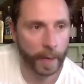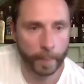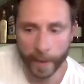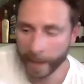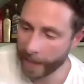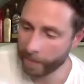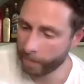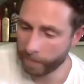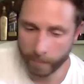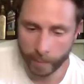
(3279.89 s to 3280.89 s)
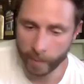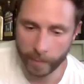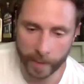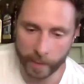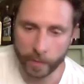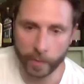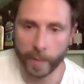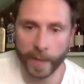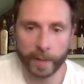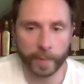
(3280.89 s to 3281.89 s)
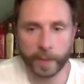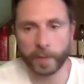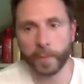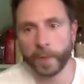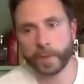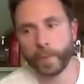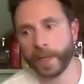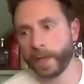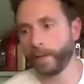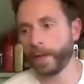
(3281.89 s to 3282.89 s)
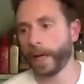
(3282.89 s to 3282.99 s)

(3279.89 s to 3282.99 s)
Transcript: But again, we don't talk about it. We don't do much with it.